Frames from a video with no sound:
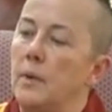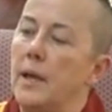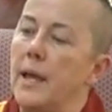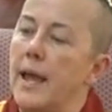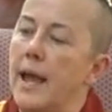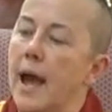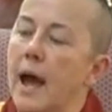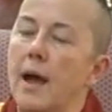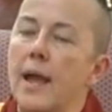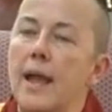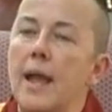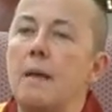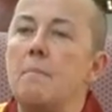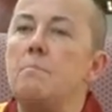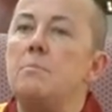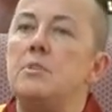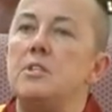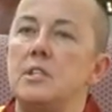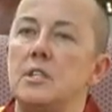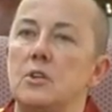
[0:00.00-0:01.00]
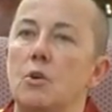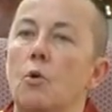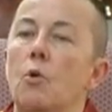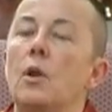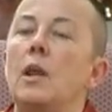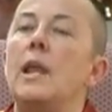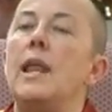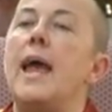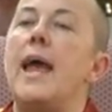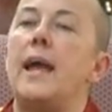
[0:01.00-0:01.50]
are empty or
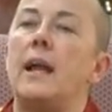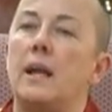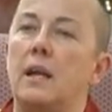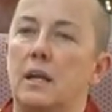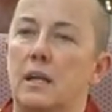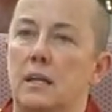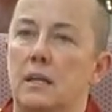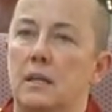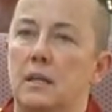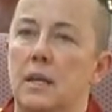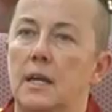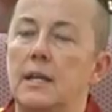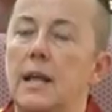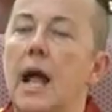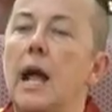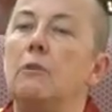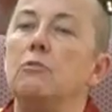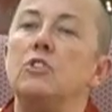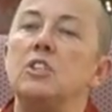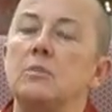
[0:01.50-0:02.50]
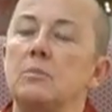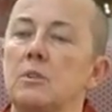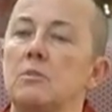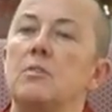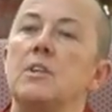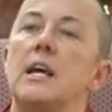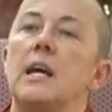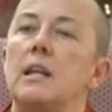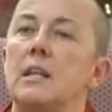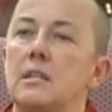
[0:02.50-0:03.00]
lack an ultimate
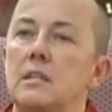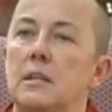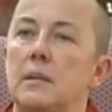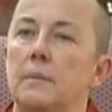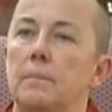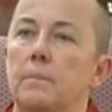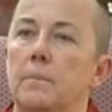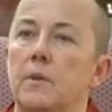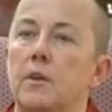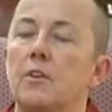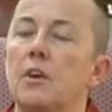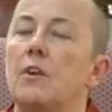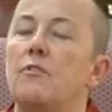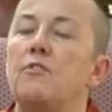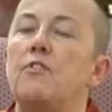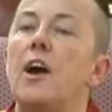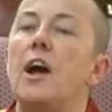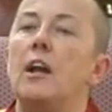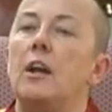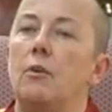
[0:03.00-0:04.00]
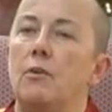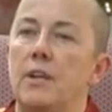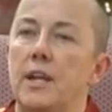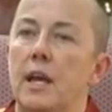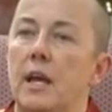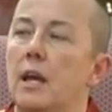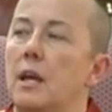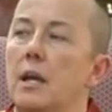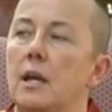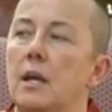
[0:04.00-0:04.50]
reality, a final
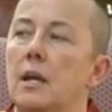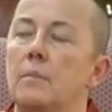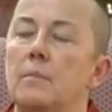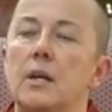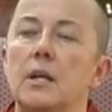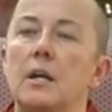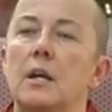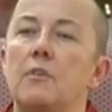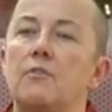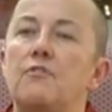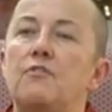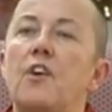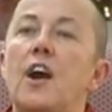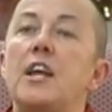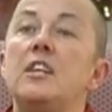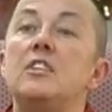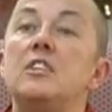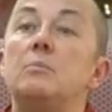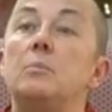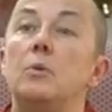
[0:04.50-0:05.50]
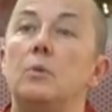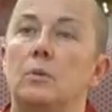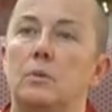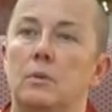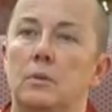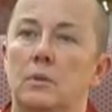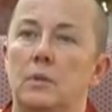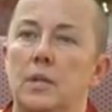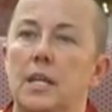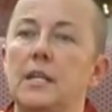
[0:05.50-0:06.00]
a findable
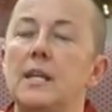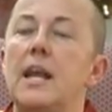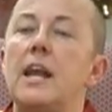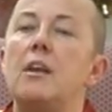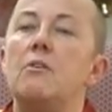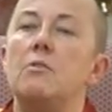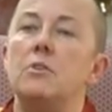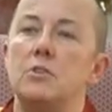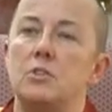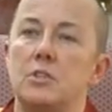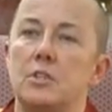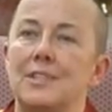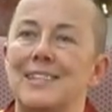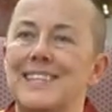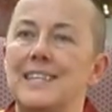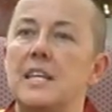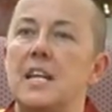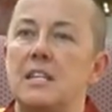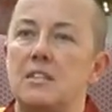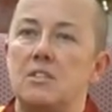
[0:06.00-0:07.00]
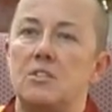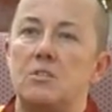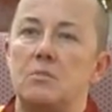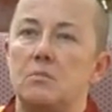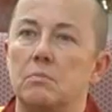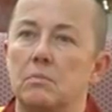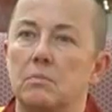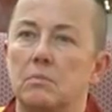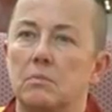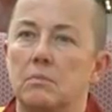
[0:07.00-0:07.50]
inherentness.
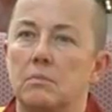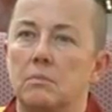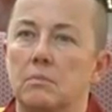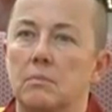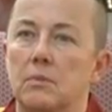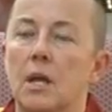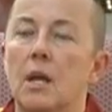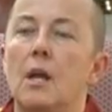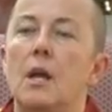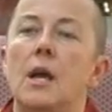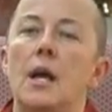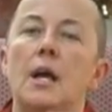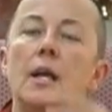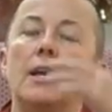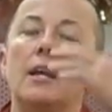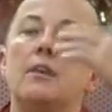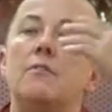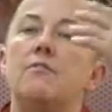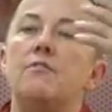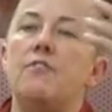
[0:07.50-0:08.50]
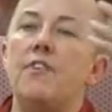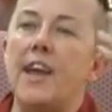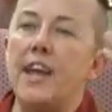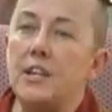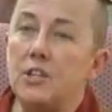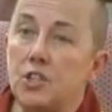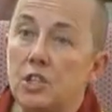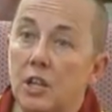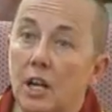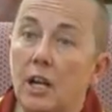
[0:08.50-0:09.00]

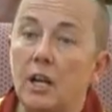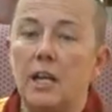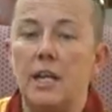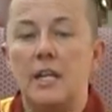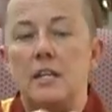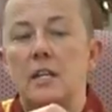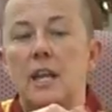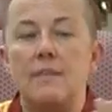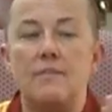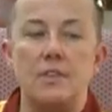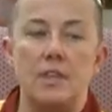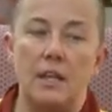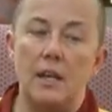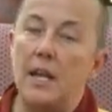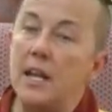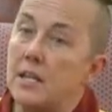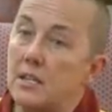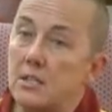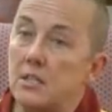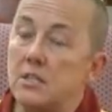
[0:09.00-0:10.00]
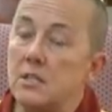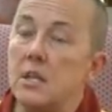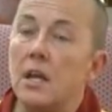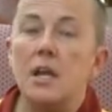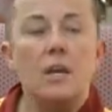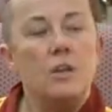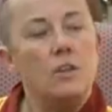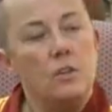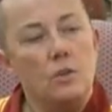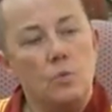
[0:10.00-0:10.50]
Conventionally, nevertheless,
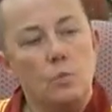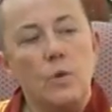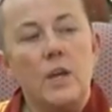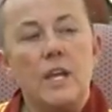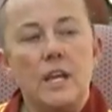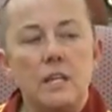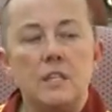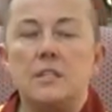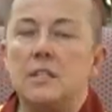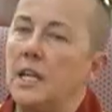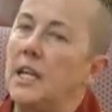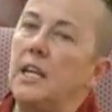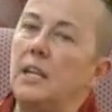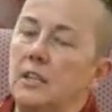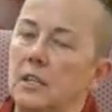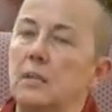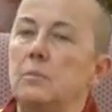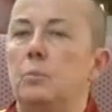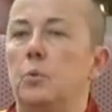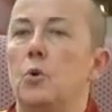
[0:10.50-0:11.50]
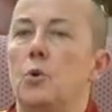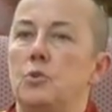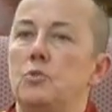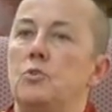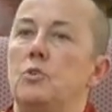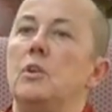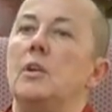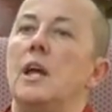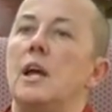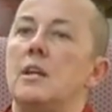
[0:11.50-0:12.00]
we indeed can point
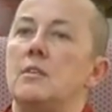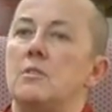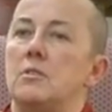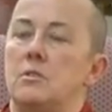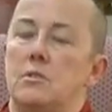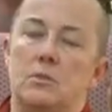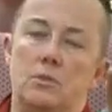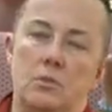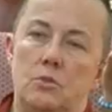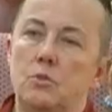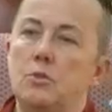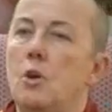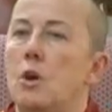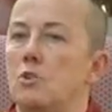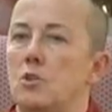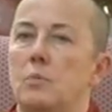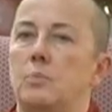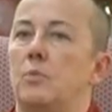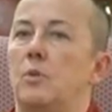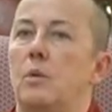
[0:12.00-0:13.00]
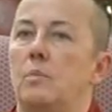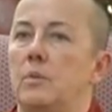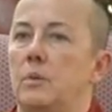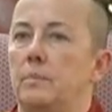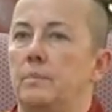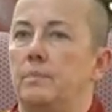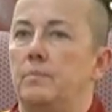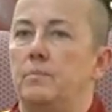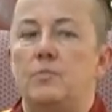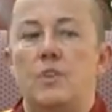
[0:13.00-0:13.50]
to glasses, not a
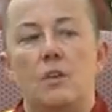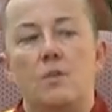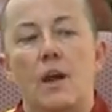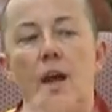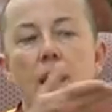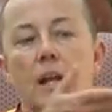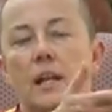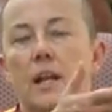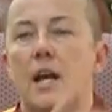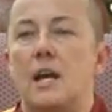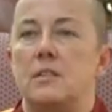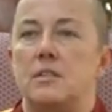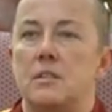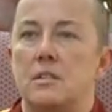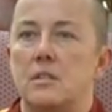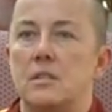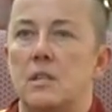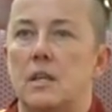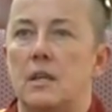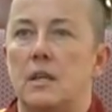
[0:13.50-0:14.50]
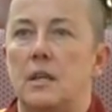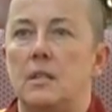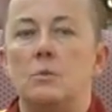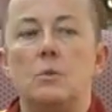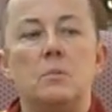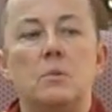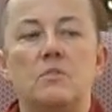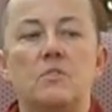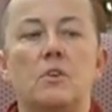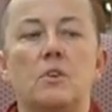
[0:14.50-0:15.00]
problem. There are glasses there, and it
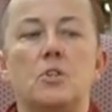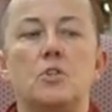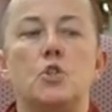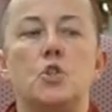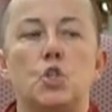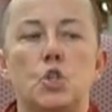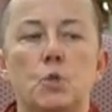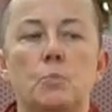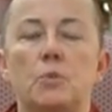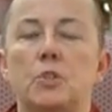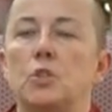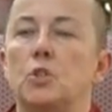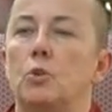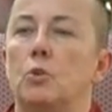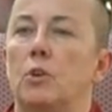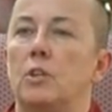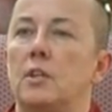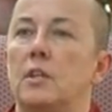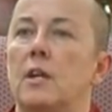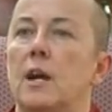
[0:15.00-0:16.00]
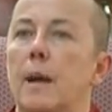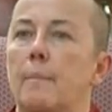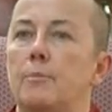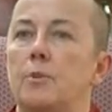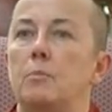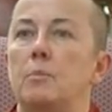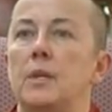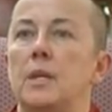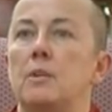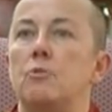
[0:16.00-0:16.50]
would be very stupid to call it a cup.
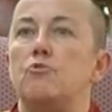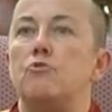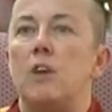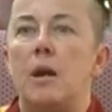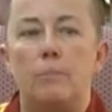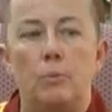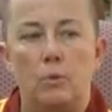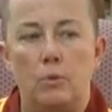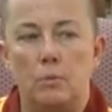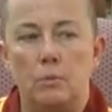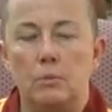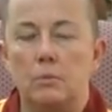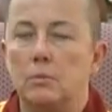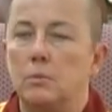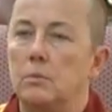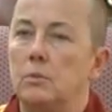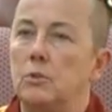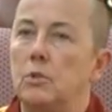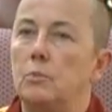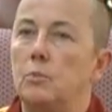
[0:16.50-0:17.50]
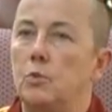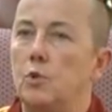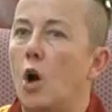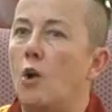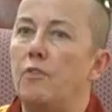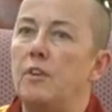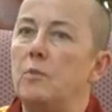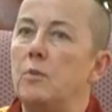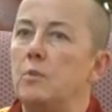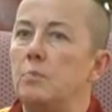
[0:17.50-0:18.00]
You'd be in trouble.
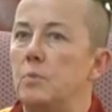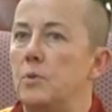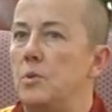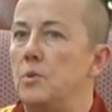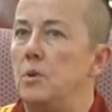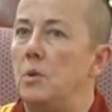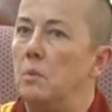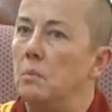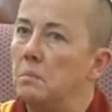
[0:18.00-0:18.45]
Coffee would burn you.